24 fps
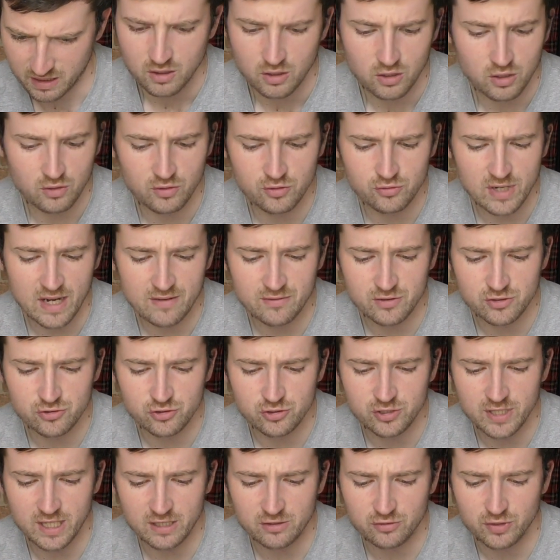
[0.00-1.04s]
Current driver
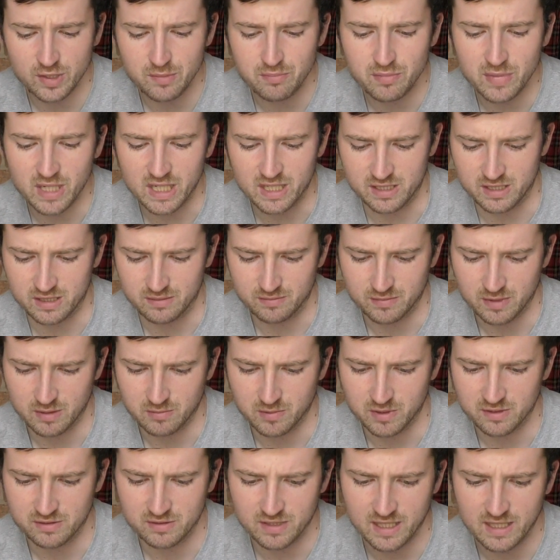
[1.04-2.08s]
trajectory, medium, I'm
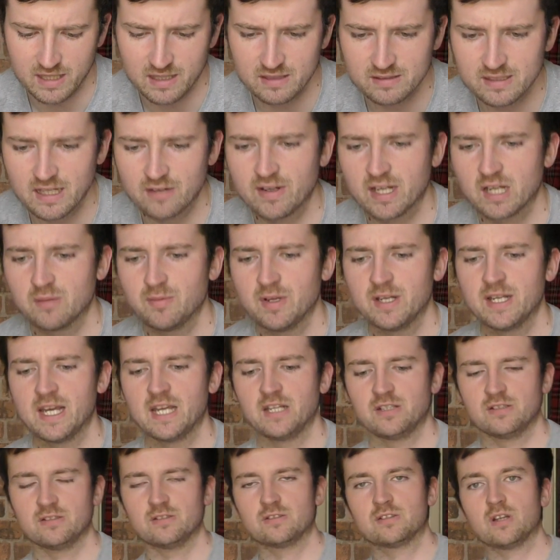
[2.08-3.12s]
going to say. Let's get
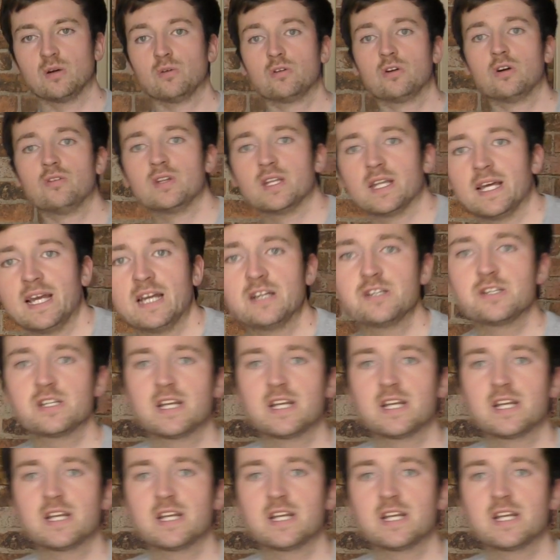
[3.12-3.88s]
recommendations. So currently, as you